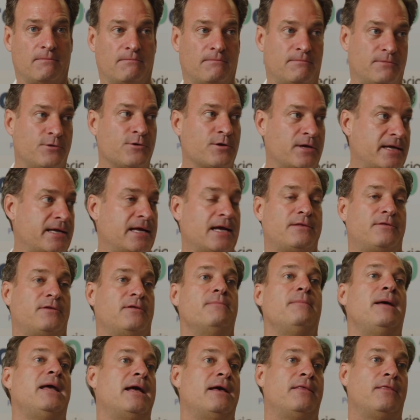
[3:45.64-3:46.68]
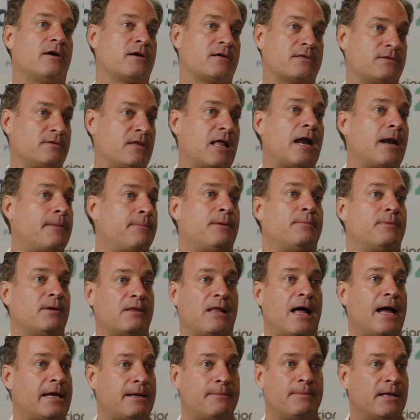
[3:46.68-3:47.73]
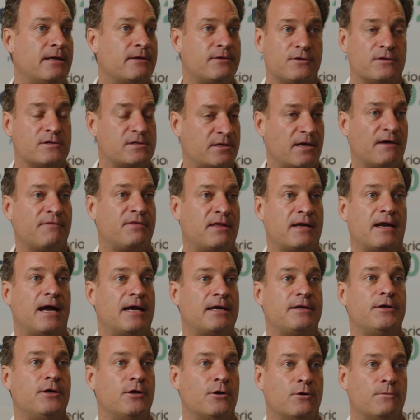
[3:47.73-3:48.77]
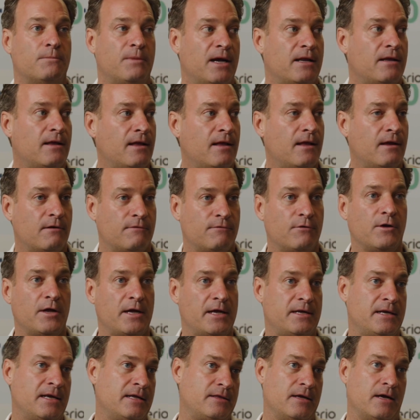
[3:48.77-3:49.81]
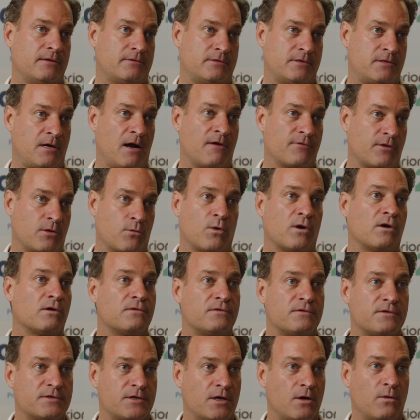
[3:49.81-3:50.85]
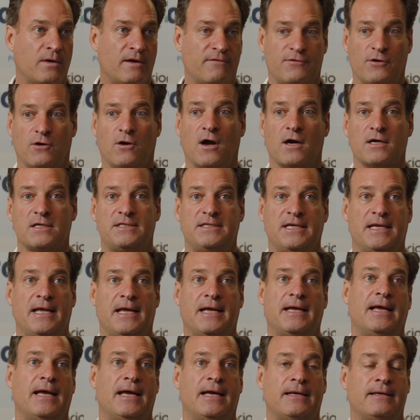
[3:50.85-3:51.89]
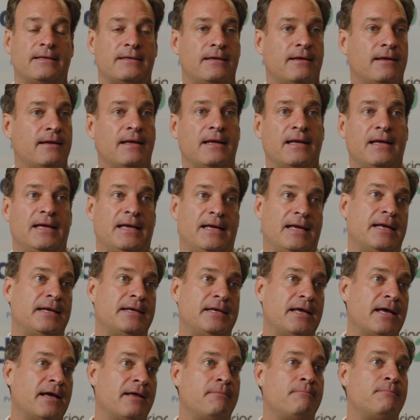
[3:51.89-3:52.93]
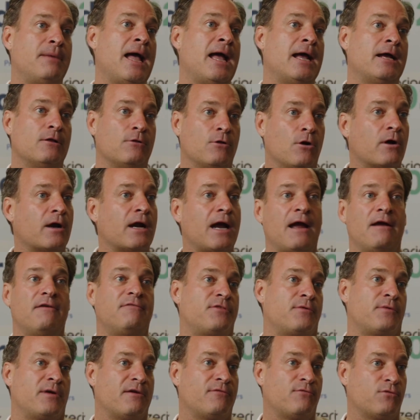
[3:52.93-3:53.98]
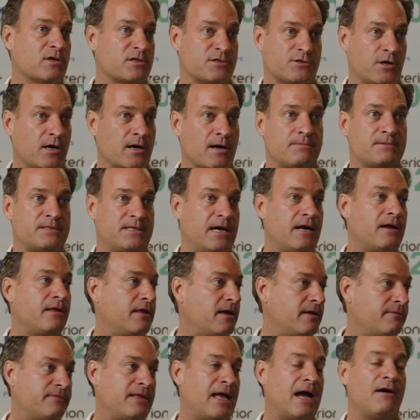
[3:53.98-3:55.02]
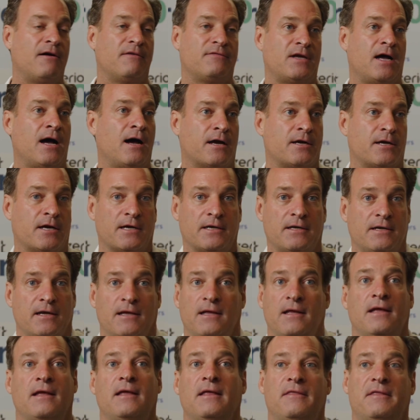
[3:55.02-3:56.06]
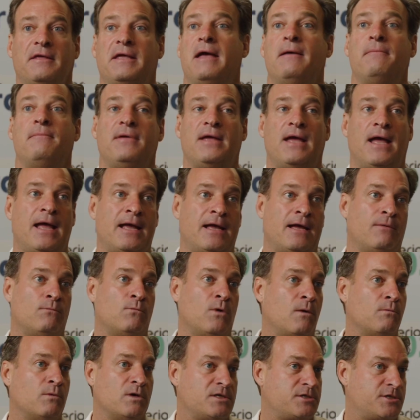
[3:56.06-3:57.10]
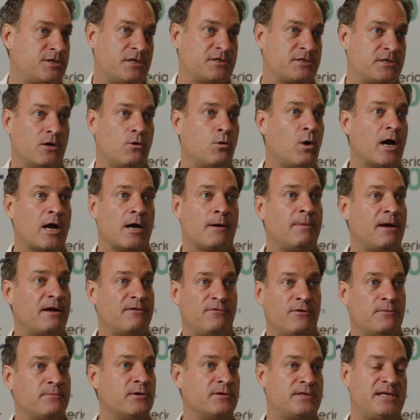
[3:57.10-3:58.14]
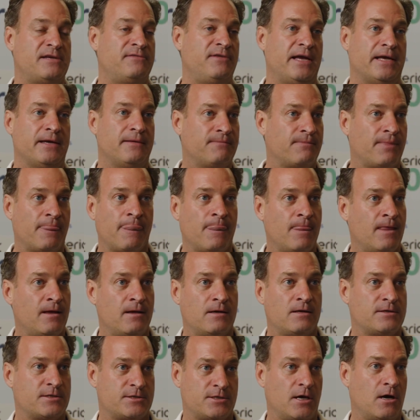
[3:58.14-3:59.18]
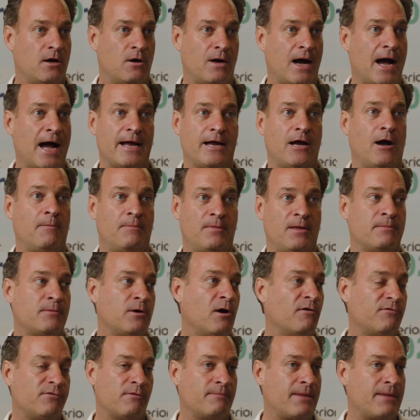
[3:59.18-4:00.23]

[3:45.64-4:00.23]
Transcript: you can get to me, and there's a lot of people like me that do stuff that I do, but really you need to cover the world. So if you are sitting in India and Bangalore, I have 3 or 4 startups there that now have conquered the NBA, and one was just acquired by Fubo TV. So I helped them go from